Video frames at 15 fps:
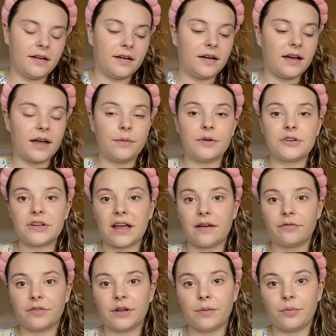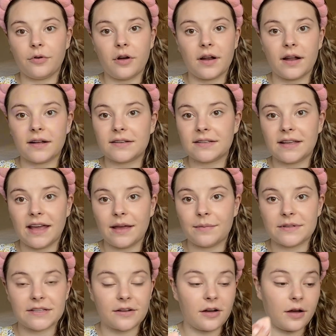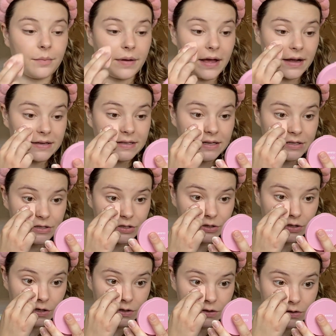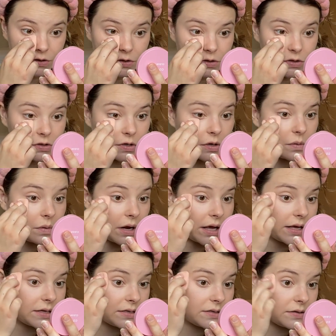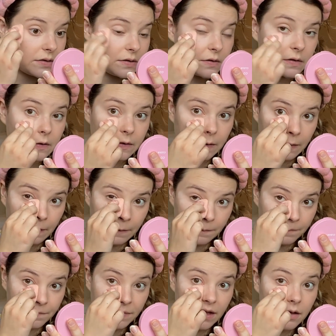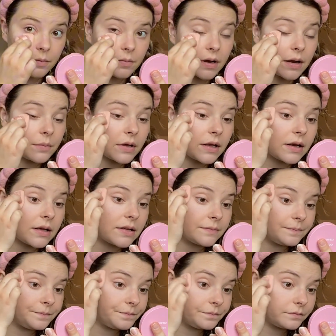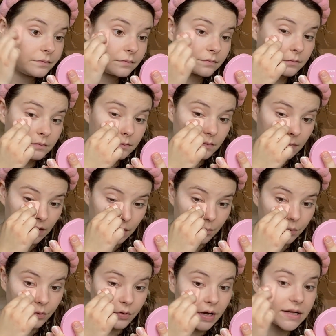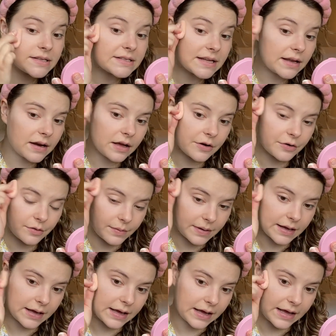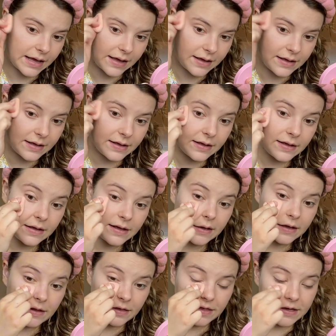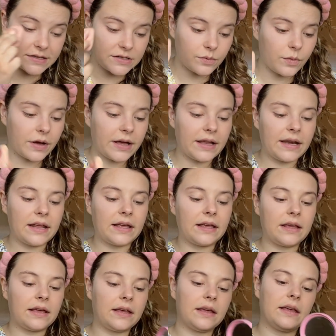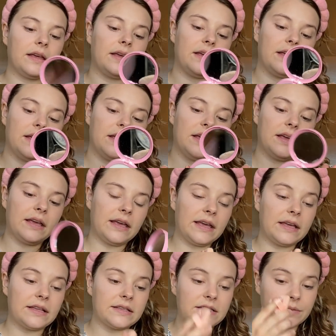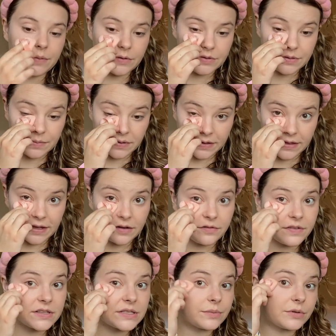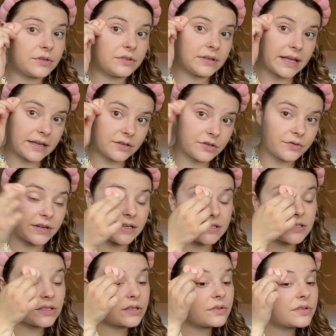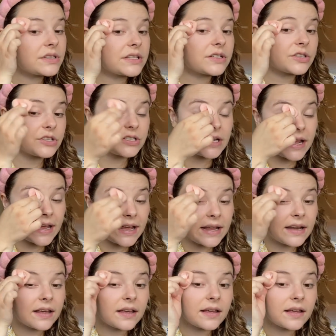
I wish every product came as a compact. It's just so nice. But I'm gonna press it under my eye. This one is supposed to be the invisible, like translucent shade.